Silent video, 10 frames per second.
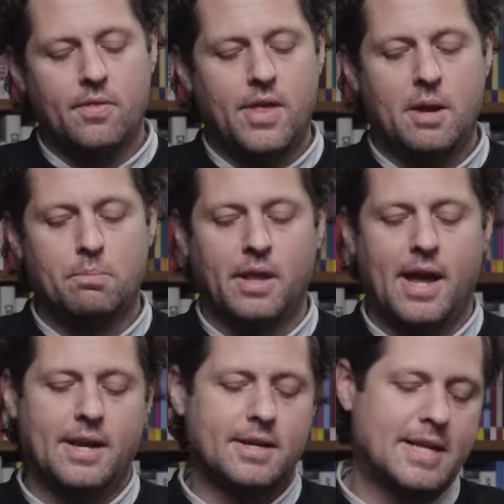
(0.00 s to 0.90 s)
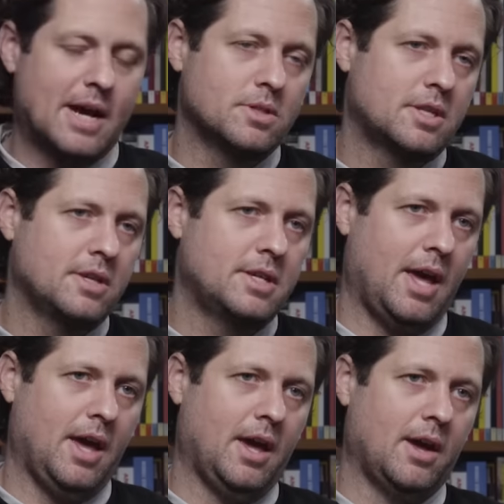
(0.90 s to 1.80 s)
they had planned down to the
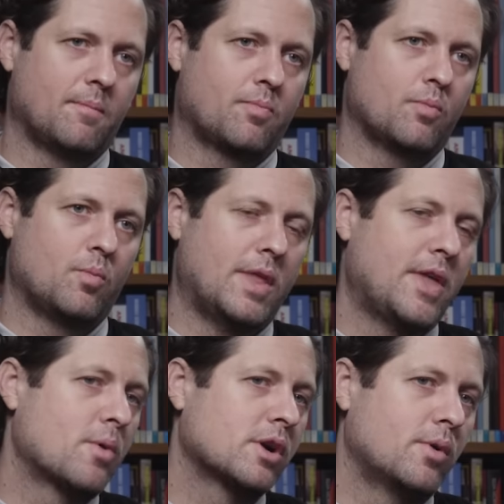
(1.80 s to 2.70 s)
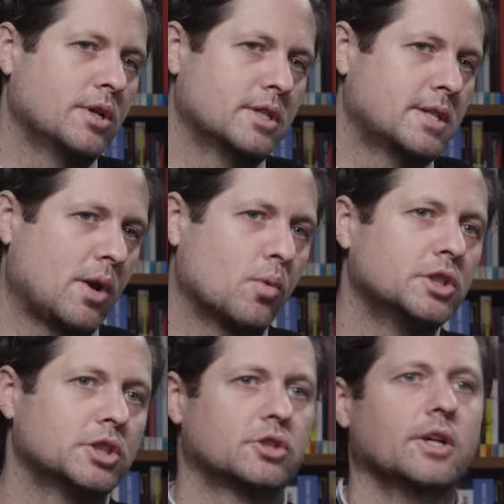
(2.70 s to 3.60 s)
day when they were going to take
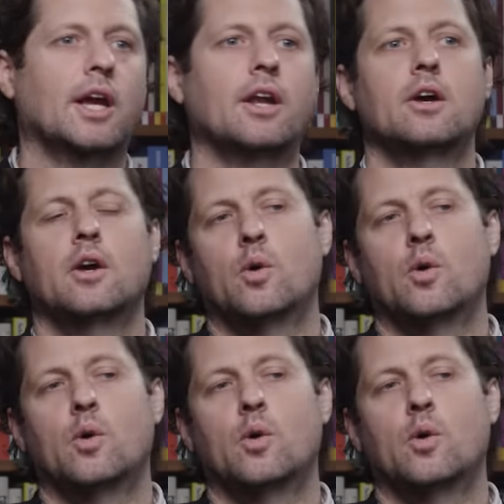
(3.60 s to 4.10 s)
which street,